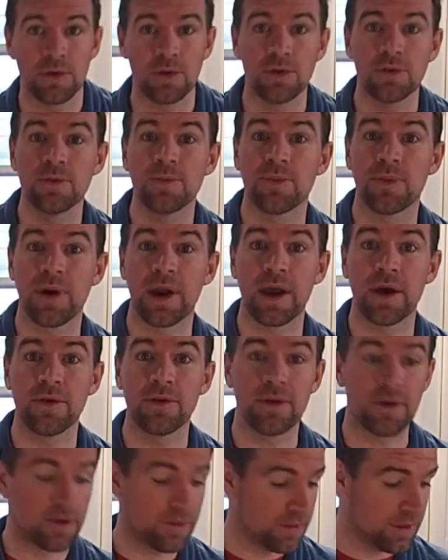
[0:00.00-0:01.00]
golden
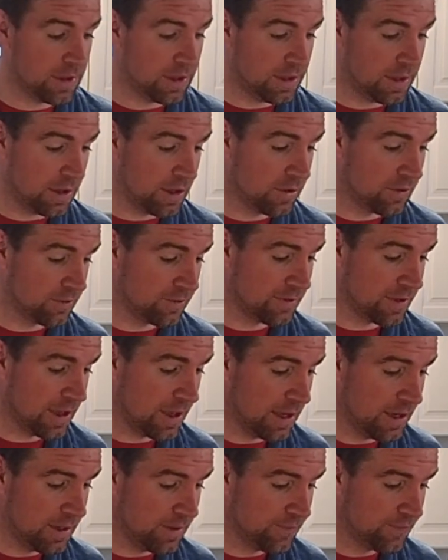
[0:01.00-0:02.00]
brown on the
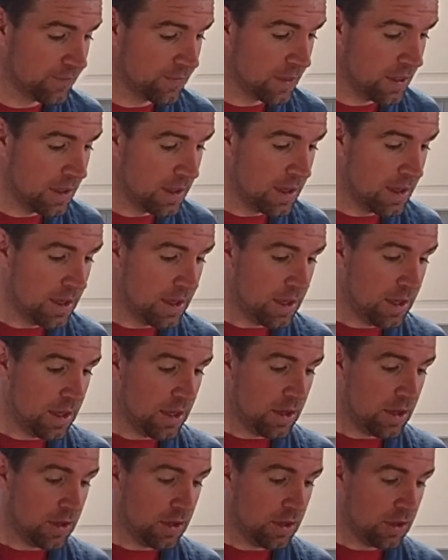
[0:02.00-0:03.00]
underside.
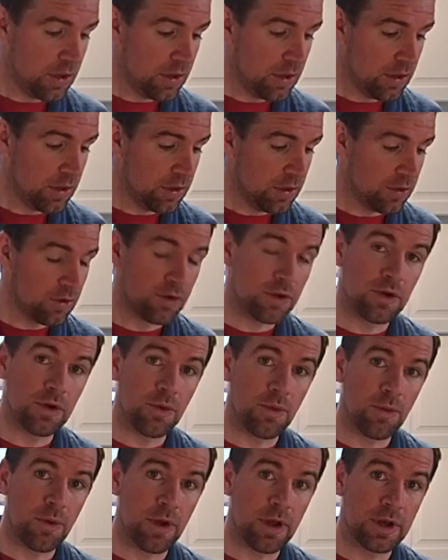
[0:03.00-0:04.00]
You're going to
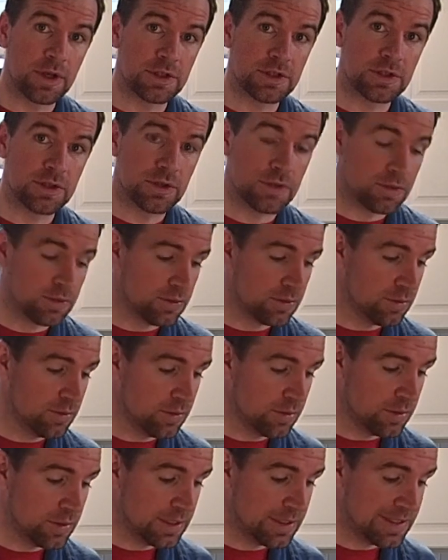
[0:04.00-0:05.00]
want to
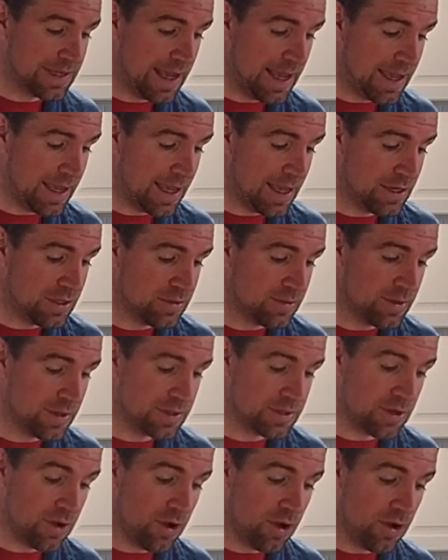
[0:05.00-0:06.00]
take and do
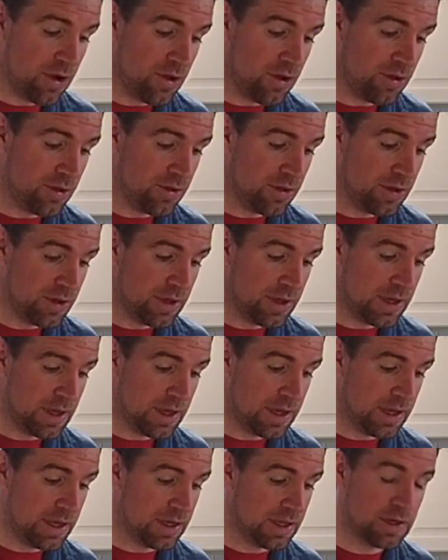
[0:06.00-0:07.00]
this all
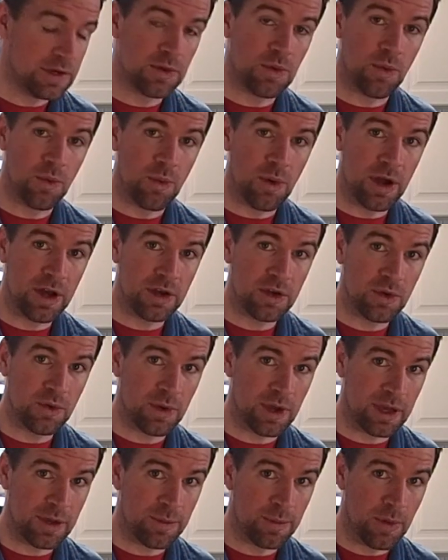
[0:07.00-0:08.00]
in one
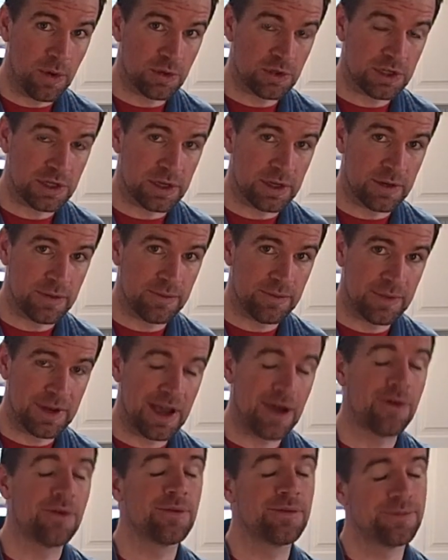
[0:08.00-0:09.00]
quick motion.
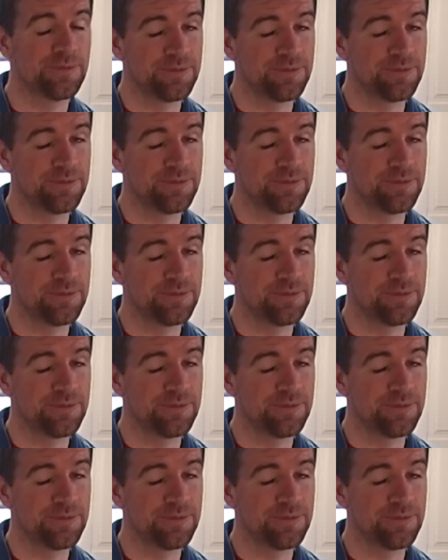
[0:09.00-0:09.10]
Now,